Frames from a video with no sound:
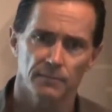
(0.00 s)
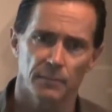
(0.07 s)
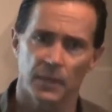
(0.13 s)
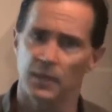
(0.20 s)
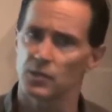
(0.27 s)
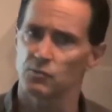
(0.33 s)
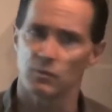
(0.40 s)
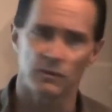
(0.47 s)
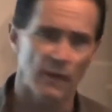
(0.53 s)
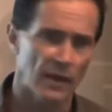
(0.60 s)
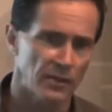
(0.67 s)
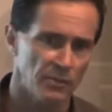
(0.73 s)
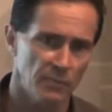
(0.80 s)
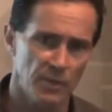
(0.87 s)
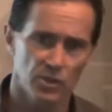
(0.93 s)
Because we've
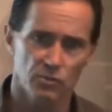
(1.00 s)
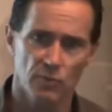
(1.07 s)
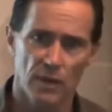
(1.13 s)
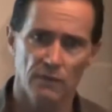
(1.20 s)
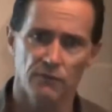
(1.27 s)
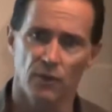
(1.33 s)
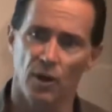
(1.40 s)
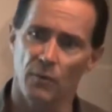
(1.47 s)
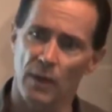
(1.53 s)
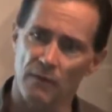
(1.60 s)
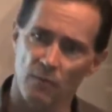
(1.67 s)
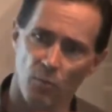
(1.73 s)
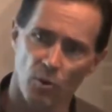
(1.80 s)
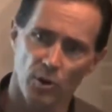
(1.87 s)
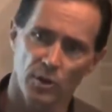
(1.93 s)
had diminished rainfall, we
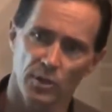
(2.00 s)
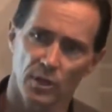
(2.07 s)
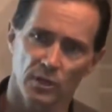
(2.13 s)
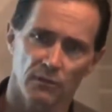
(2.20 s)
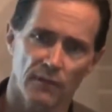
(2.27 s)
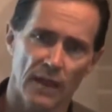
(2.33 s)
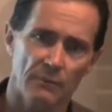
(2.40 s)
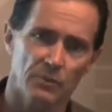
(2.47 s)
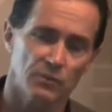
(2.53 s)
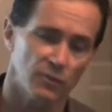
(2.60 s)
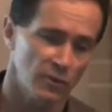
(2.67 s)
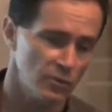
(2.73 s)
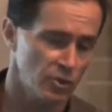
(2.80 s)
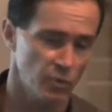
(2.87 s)
have a more conductive atmosphere,